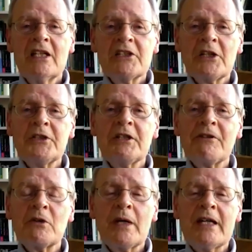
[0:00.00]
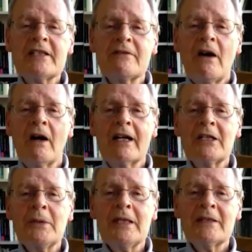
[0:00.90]
So the different ways of
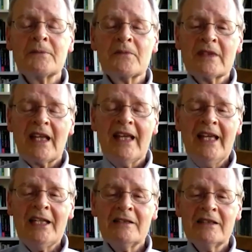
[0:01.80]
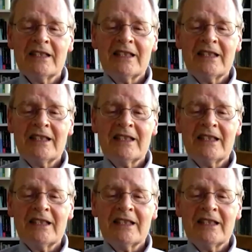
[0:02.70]
arguing. And